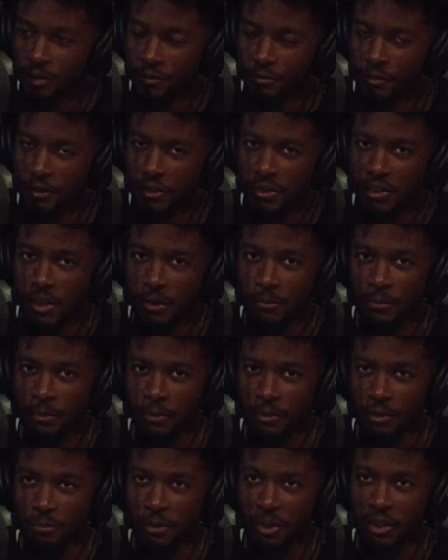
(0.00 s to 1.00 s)
First time,
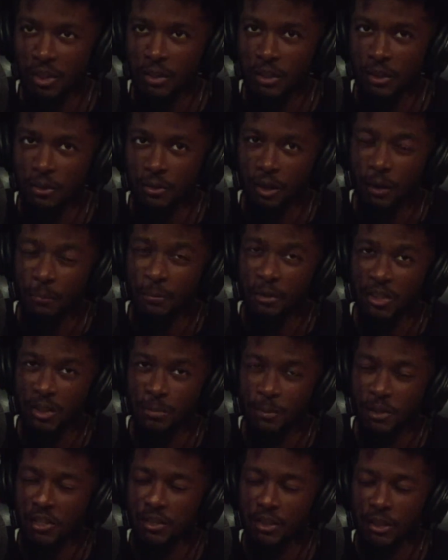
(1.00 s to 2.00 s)
depending on, I mean,
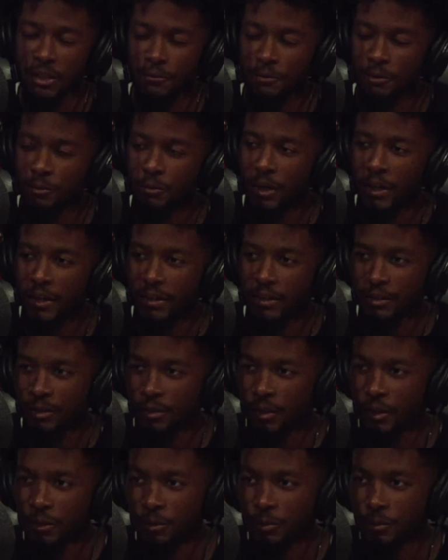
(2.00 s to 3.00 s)
especially if you not,
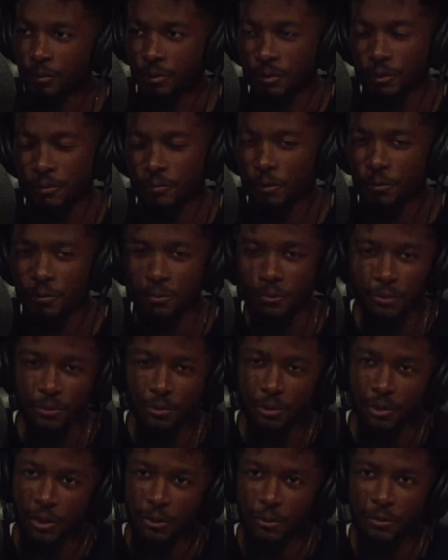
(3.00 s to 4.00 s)
you know, if you
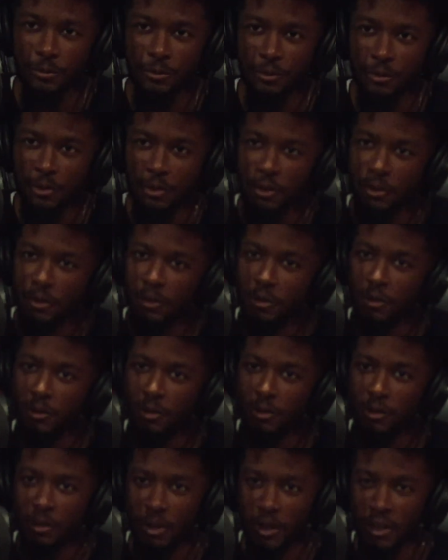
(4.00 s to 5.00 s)
know,
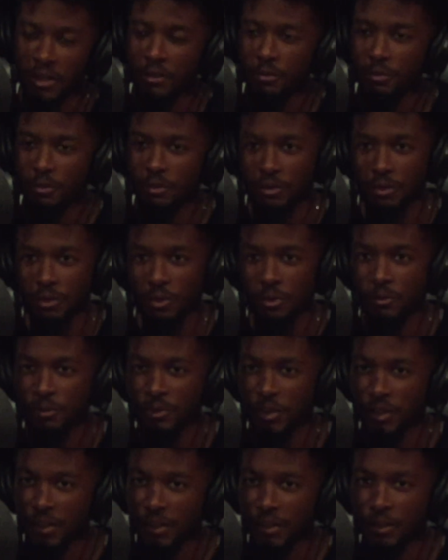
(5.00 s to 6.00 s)
eat, you know what I'm
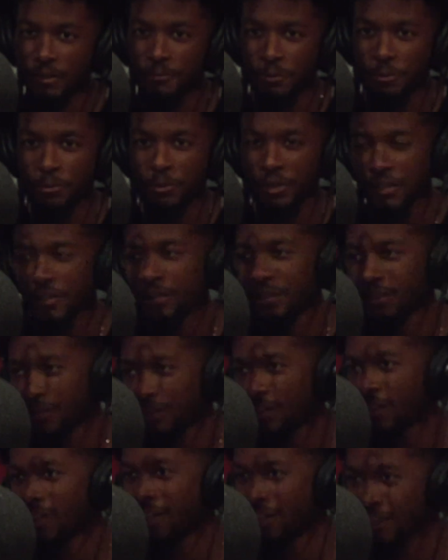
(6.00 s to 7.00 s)
saying, if you eat.
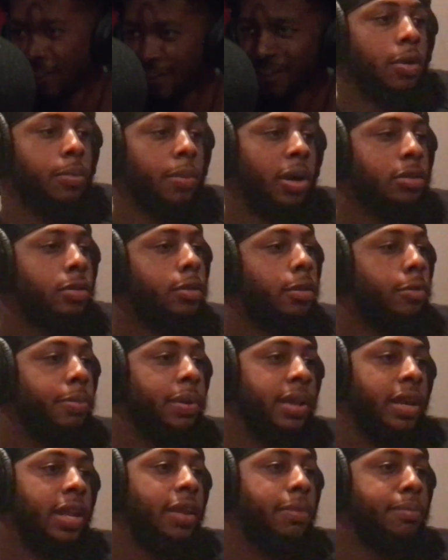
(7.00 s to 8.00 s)
You most
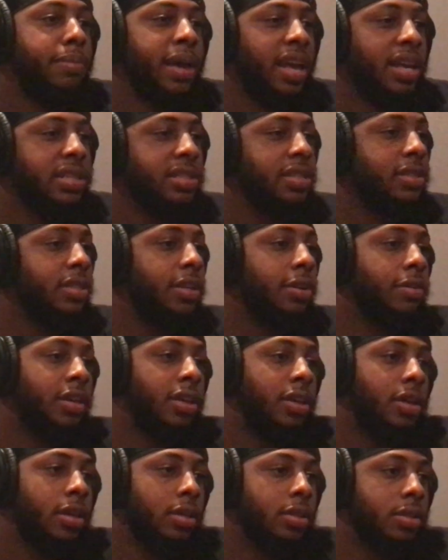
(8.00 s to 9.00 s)
people been eating bad since they were
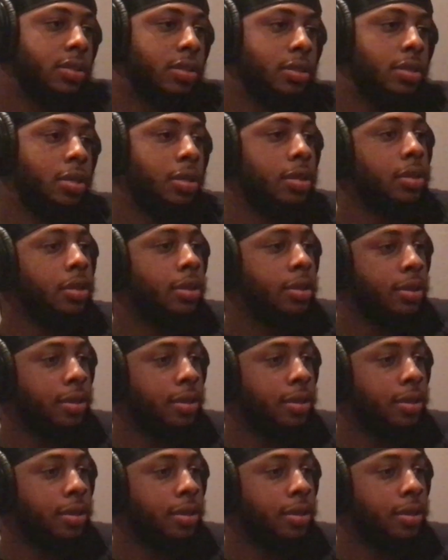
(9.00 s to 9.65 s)
kids.